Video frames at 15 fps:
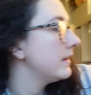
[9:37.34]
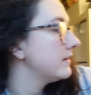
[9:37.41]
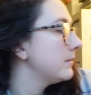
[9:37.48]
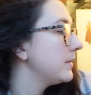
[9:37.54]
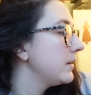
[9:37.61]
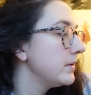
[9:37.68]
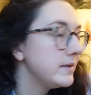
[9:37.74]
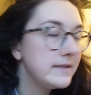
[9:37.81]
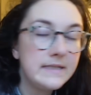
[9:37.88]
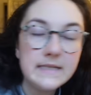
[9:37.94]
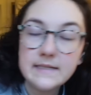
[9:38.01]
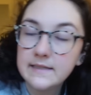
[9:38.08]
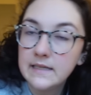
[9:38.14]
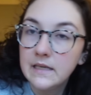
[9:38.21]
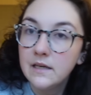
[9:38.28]
somebody was
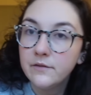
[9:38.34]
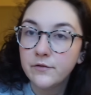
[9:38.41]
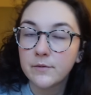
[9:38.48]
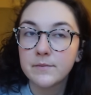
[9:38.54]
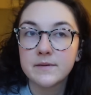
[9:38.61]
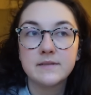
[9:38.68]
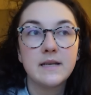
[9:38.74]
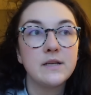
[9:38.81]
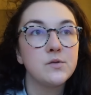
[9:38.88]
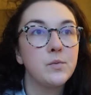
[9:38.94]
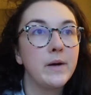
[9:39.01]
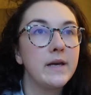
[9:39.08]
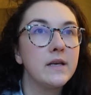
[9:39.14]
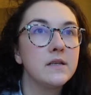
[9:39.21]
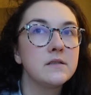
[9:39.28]
Cece from the Stitch
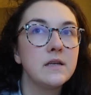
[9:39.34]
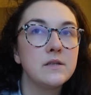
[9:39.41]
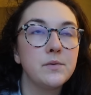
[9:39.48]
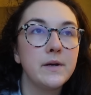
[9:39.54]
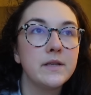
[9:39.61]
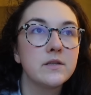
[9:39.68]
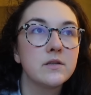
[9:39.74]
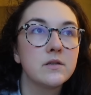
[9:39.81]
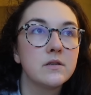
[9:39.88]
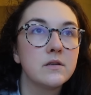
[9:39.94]
Witch?